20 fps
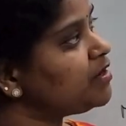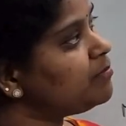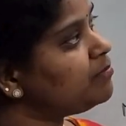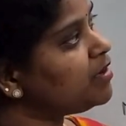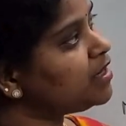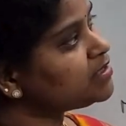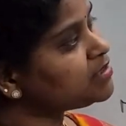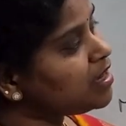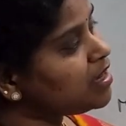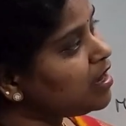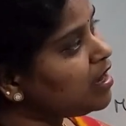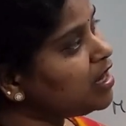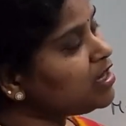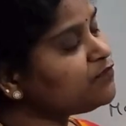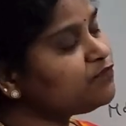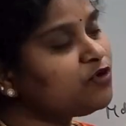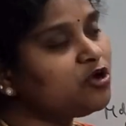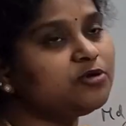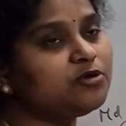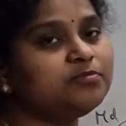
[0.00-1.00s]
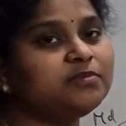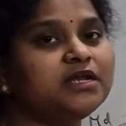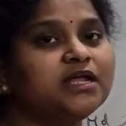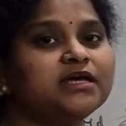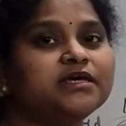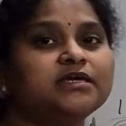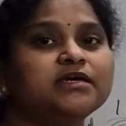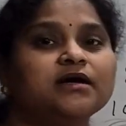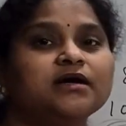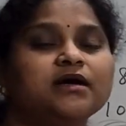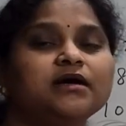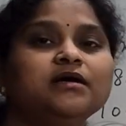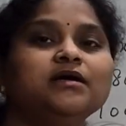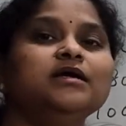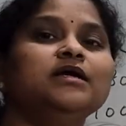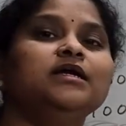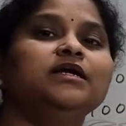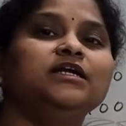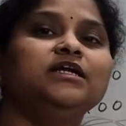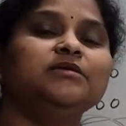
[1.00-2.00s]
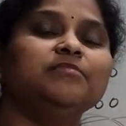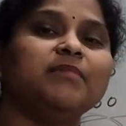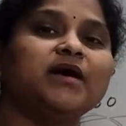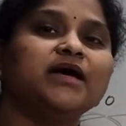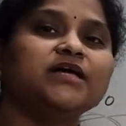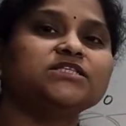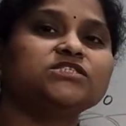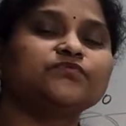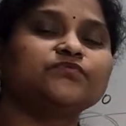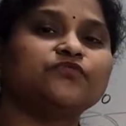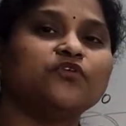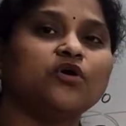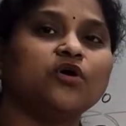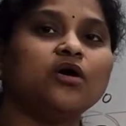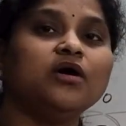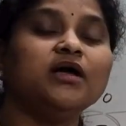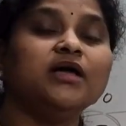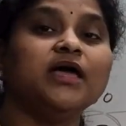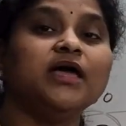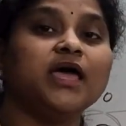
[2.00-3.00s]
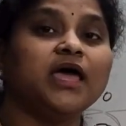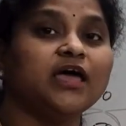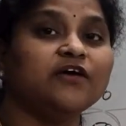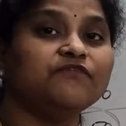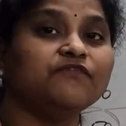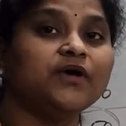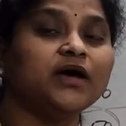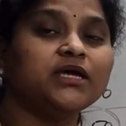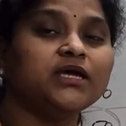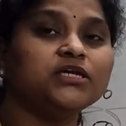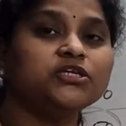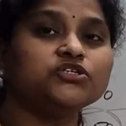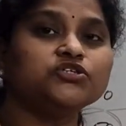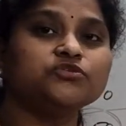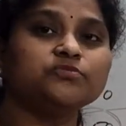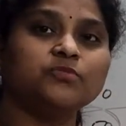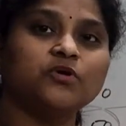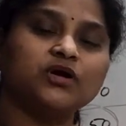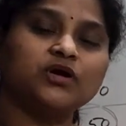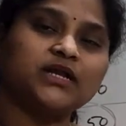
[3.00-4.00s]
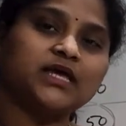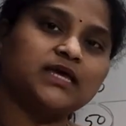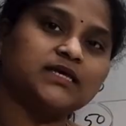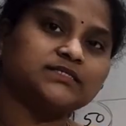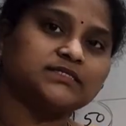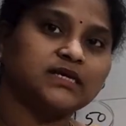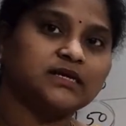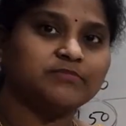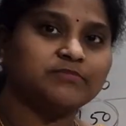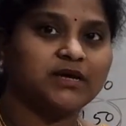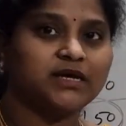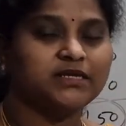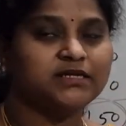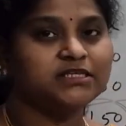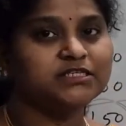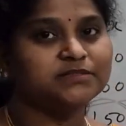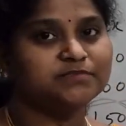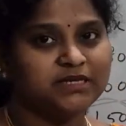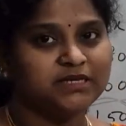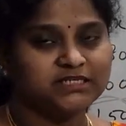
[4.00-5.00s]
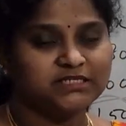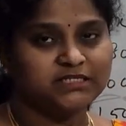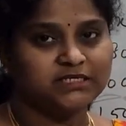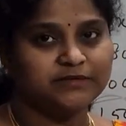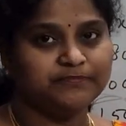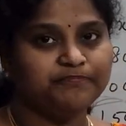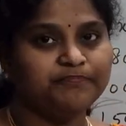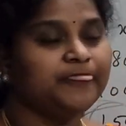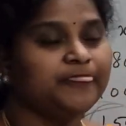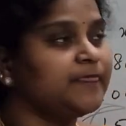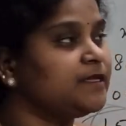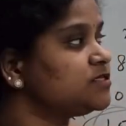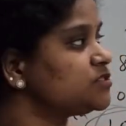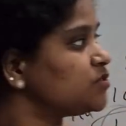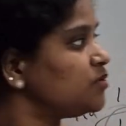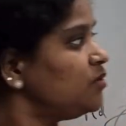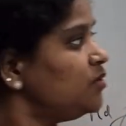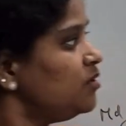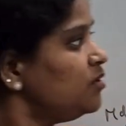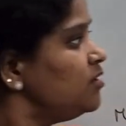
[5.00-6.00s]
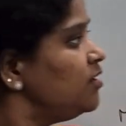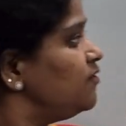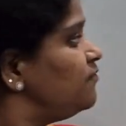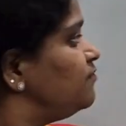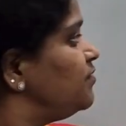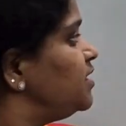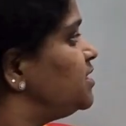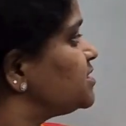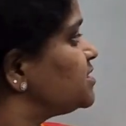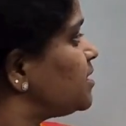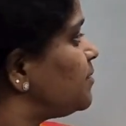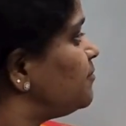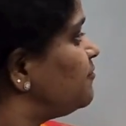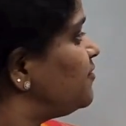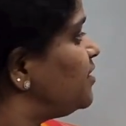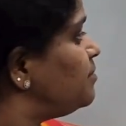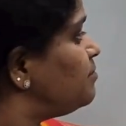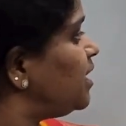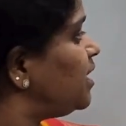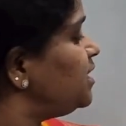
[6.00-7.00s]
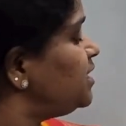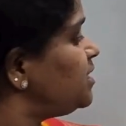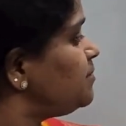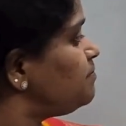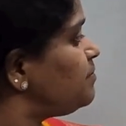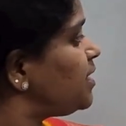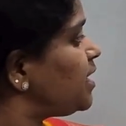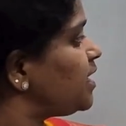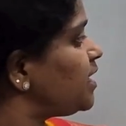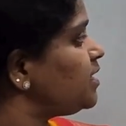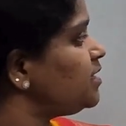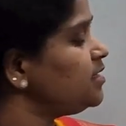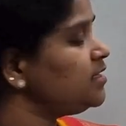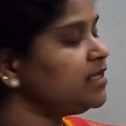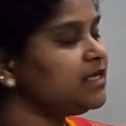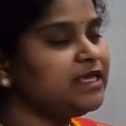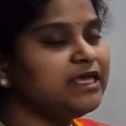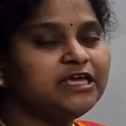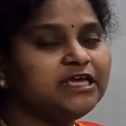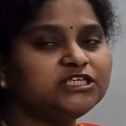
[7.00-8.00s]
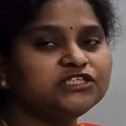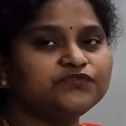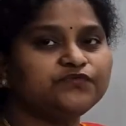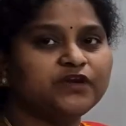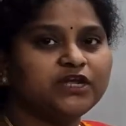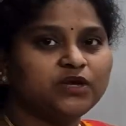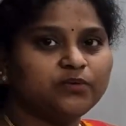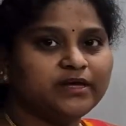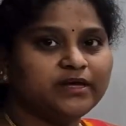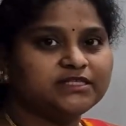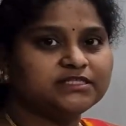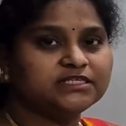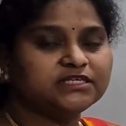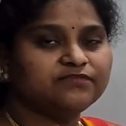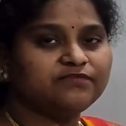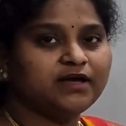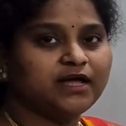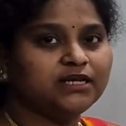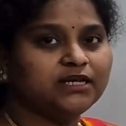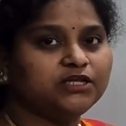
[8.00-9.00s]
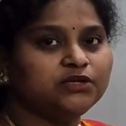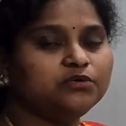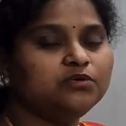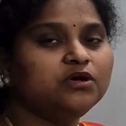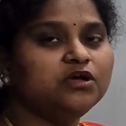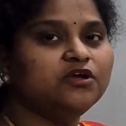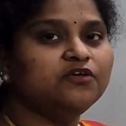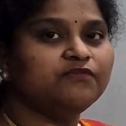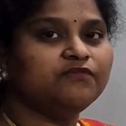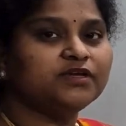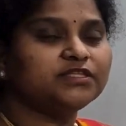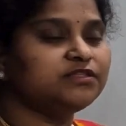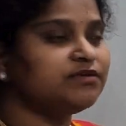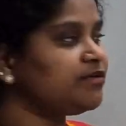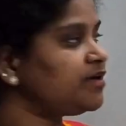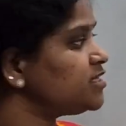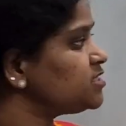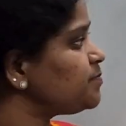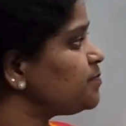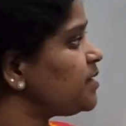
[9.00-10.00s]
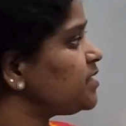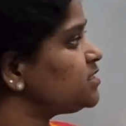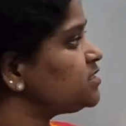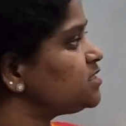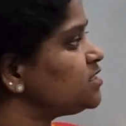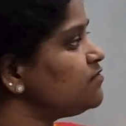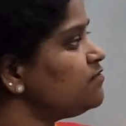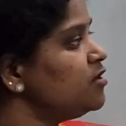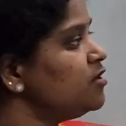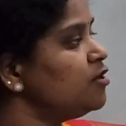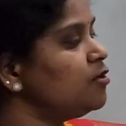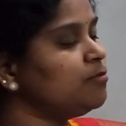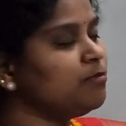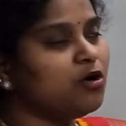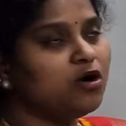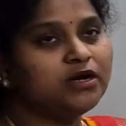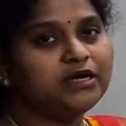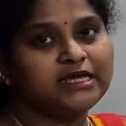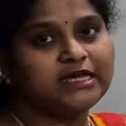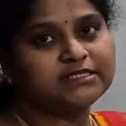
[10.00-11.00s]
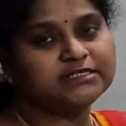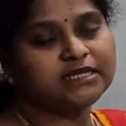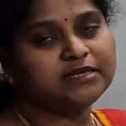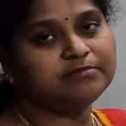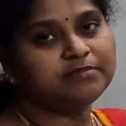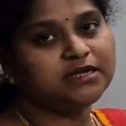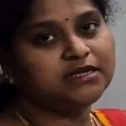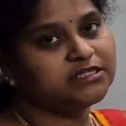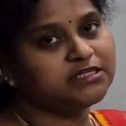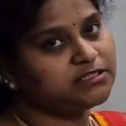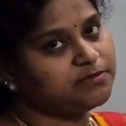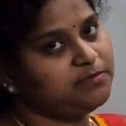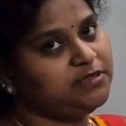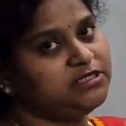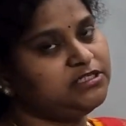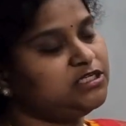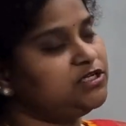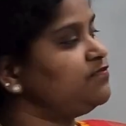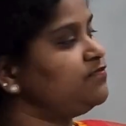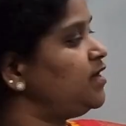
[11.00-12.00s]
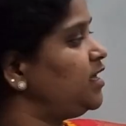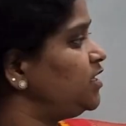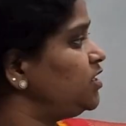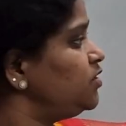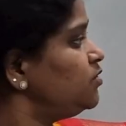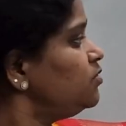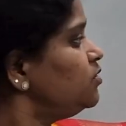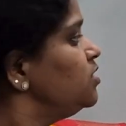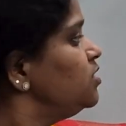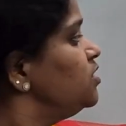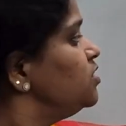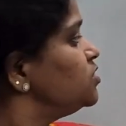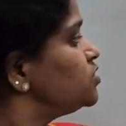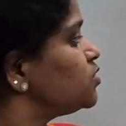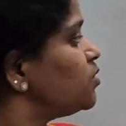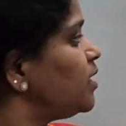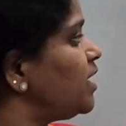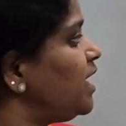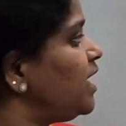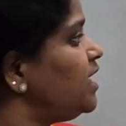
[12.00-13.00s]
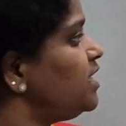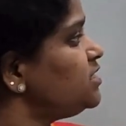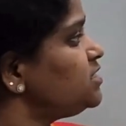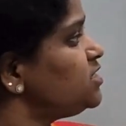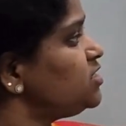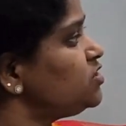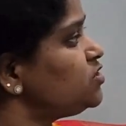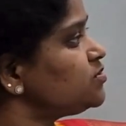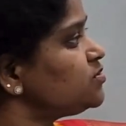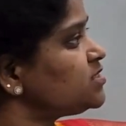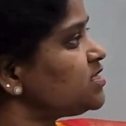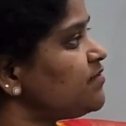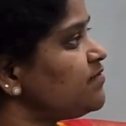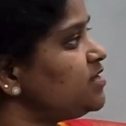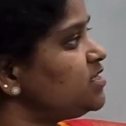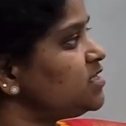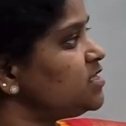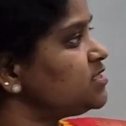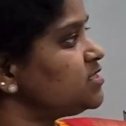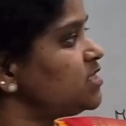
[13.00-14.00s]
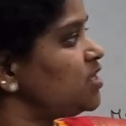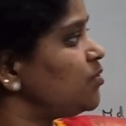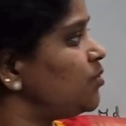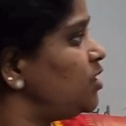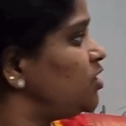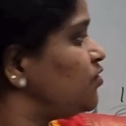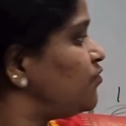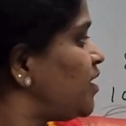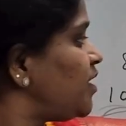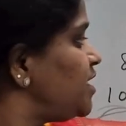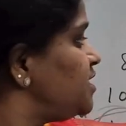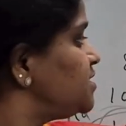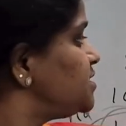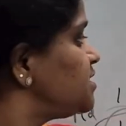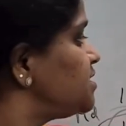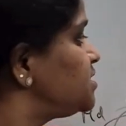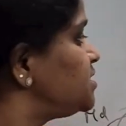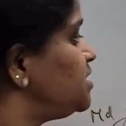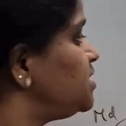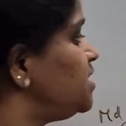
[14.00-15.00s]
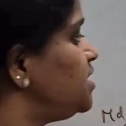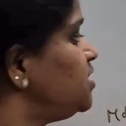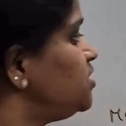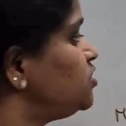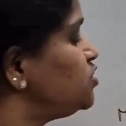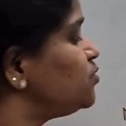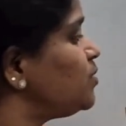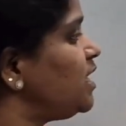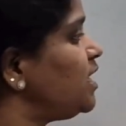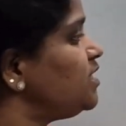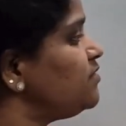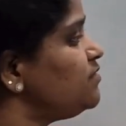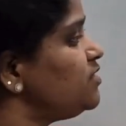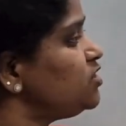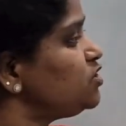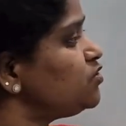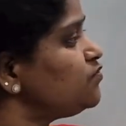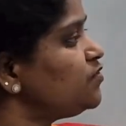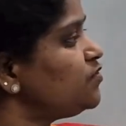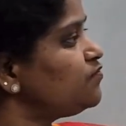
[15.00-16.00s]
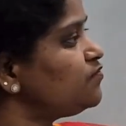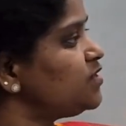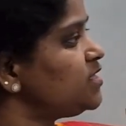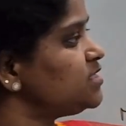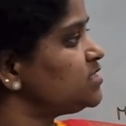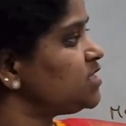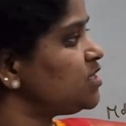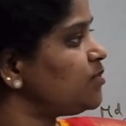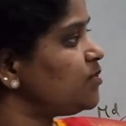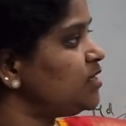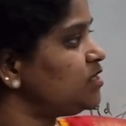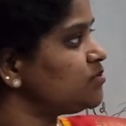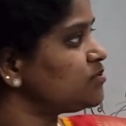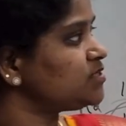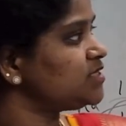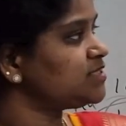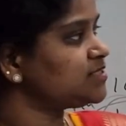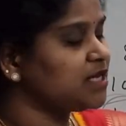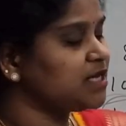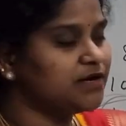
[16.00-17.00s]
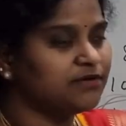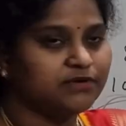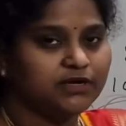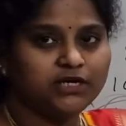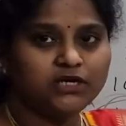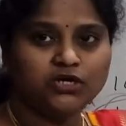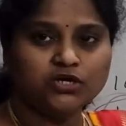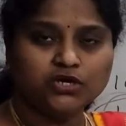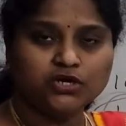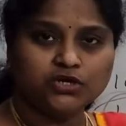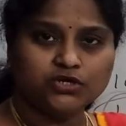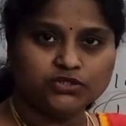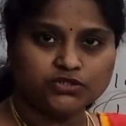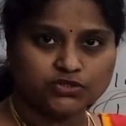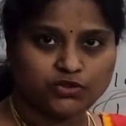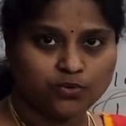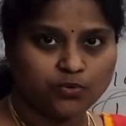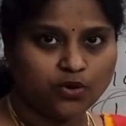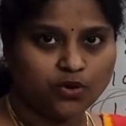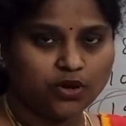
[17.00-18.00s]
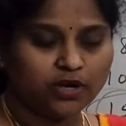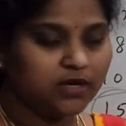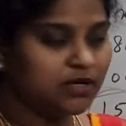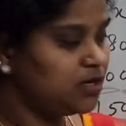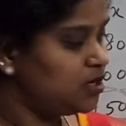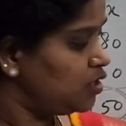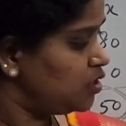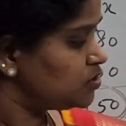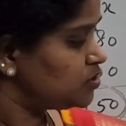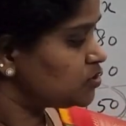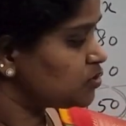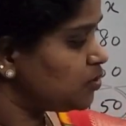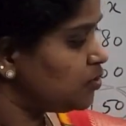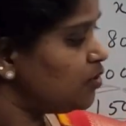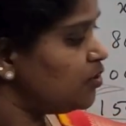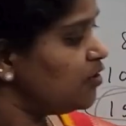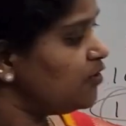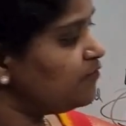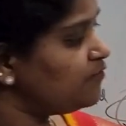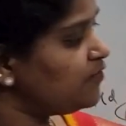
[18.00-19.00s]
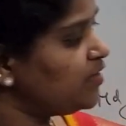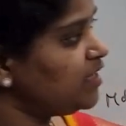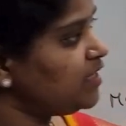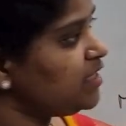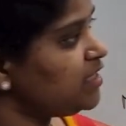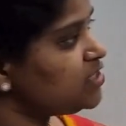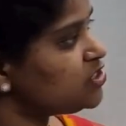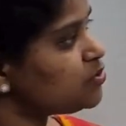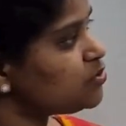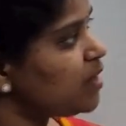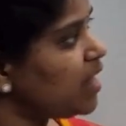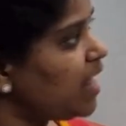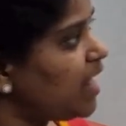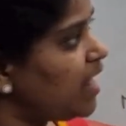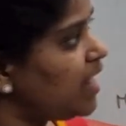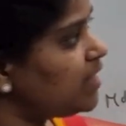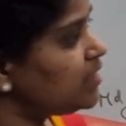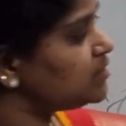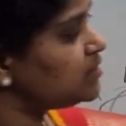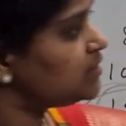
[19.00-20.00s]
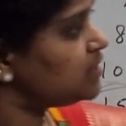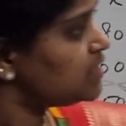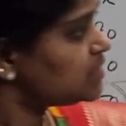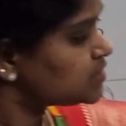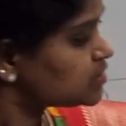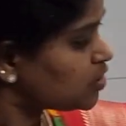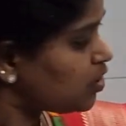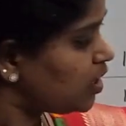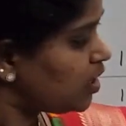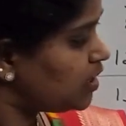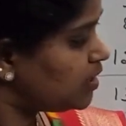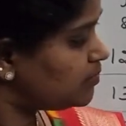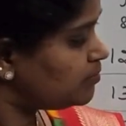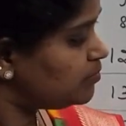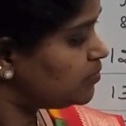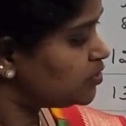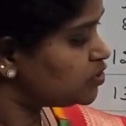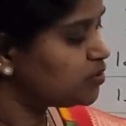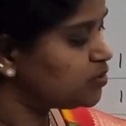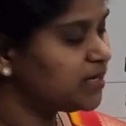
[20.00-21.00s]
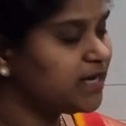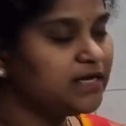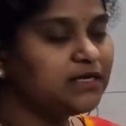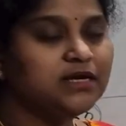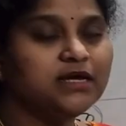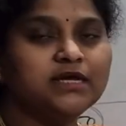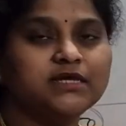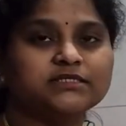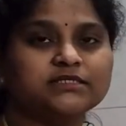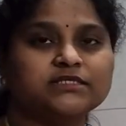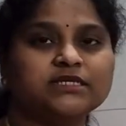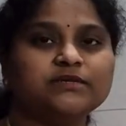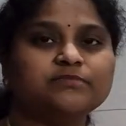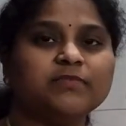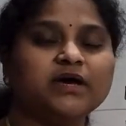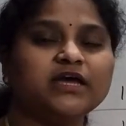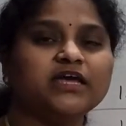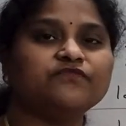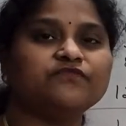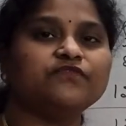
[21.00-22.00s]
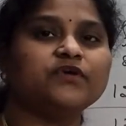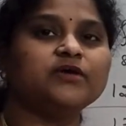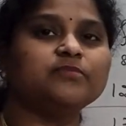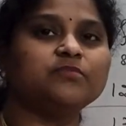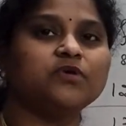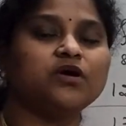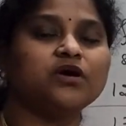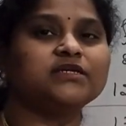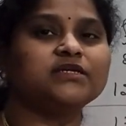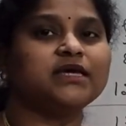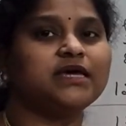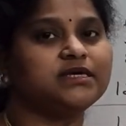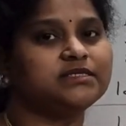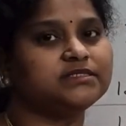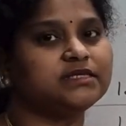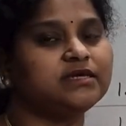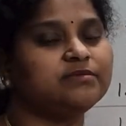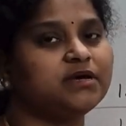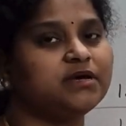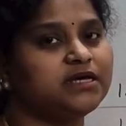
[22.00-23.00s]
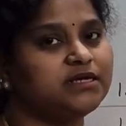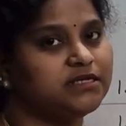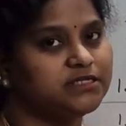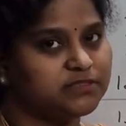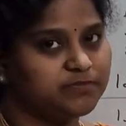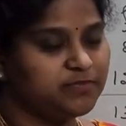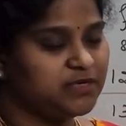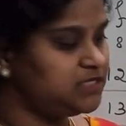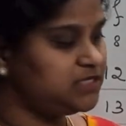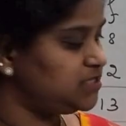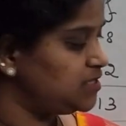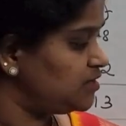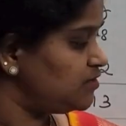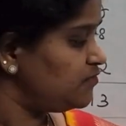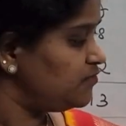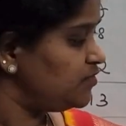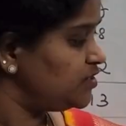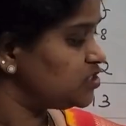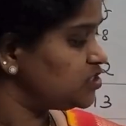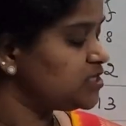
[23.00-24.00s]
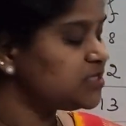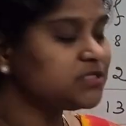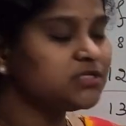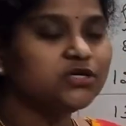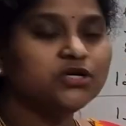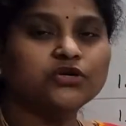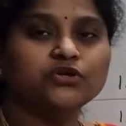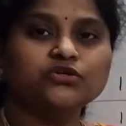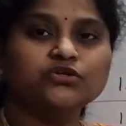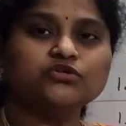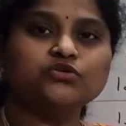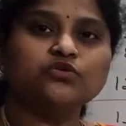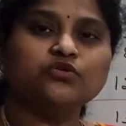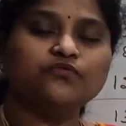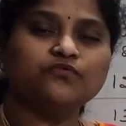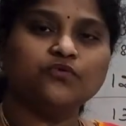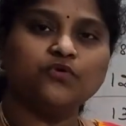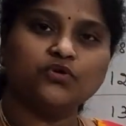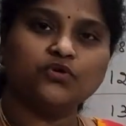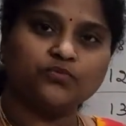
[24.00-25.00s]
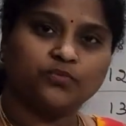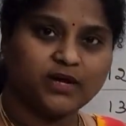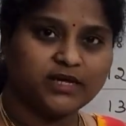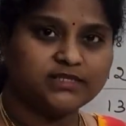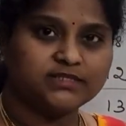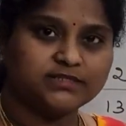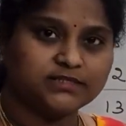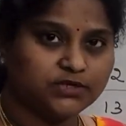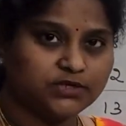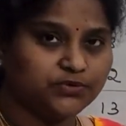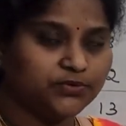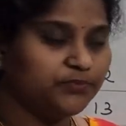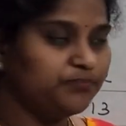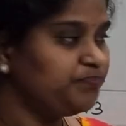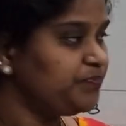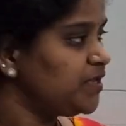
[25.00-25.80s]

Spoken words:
But our formula here demands for fi into mod xi minus median. So we'll multiply each frequency value with the respective mod xi minus median value. So 8 into 70 is equal to 560, 12 into 50 is equal to 600, so on. So we need to add this column to get sigma fi mod xi minus median, which is 2410.